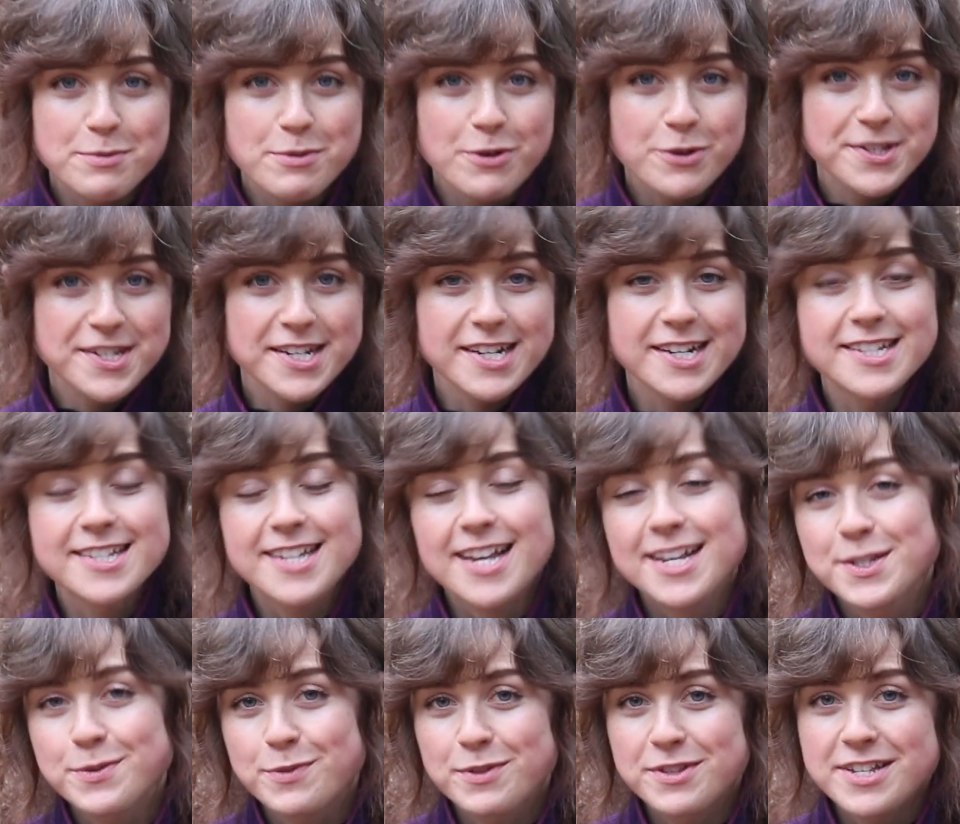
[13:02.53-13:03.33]
the most
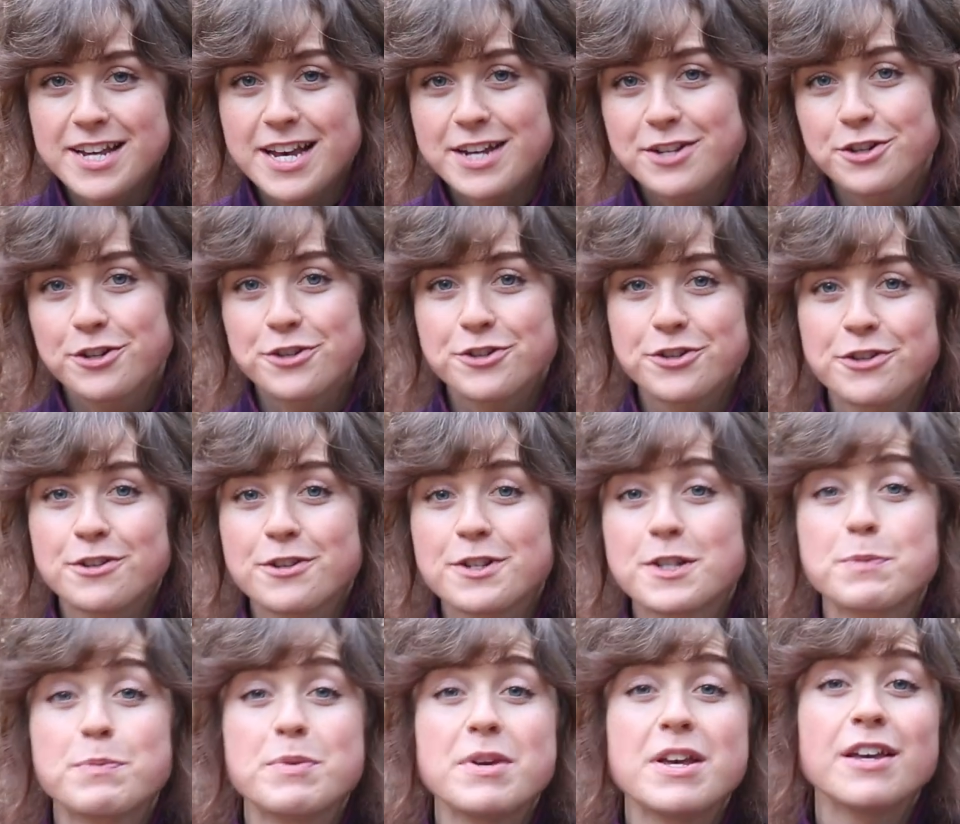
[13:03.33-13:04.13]
success with nature
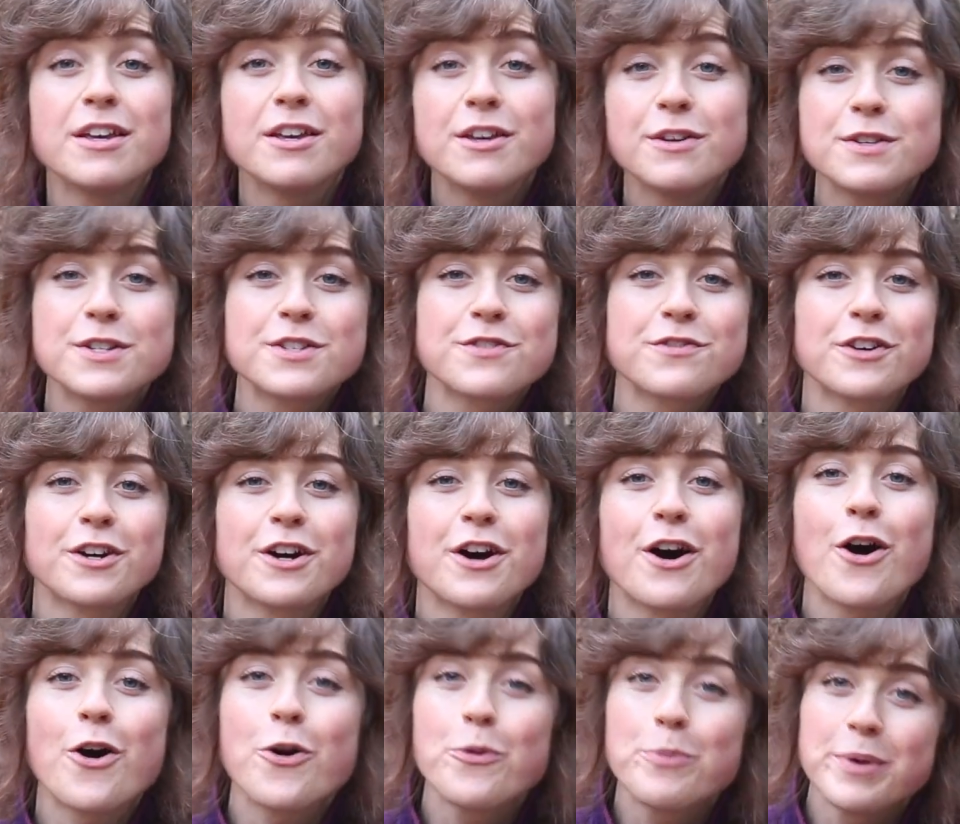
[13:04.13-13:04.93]
journals being used
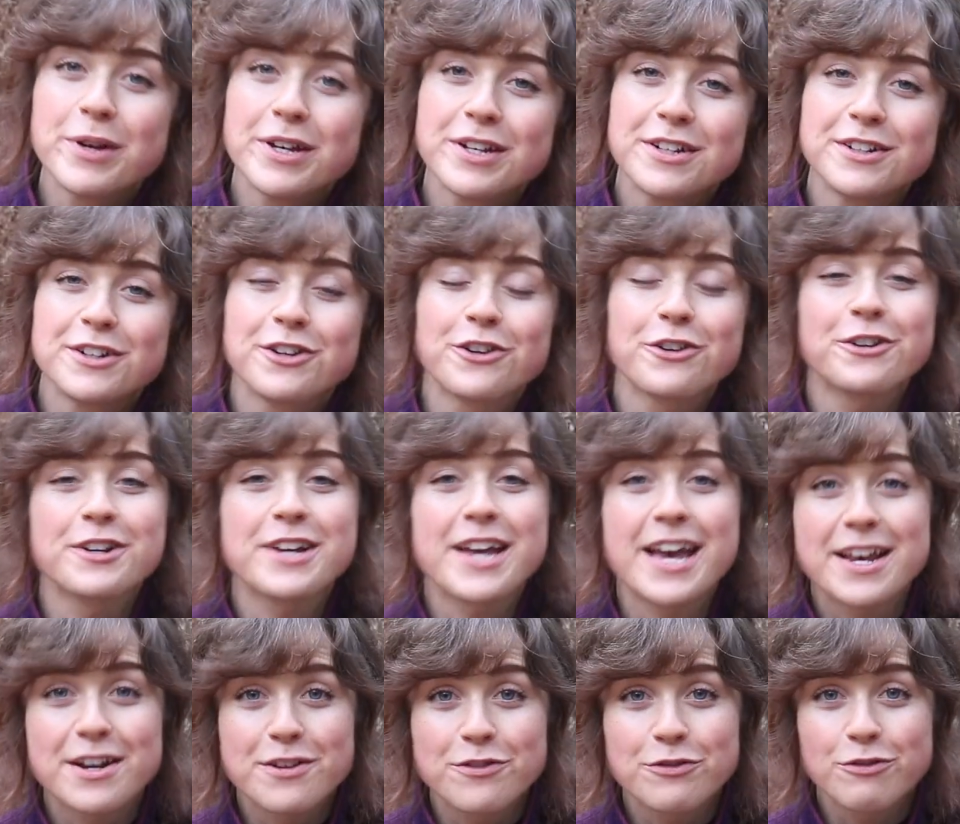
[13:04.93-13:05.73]
for open,
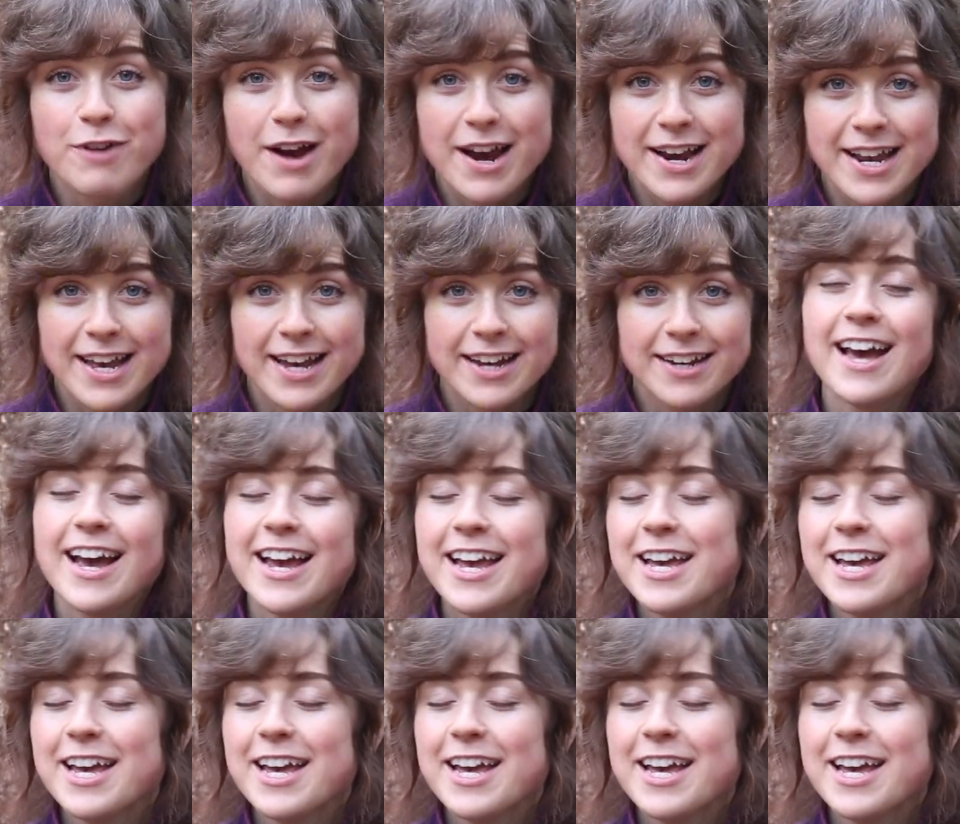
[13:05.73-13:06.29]
creative writing.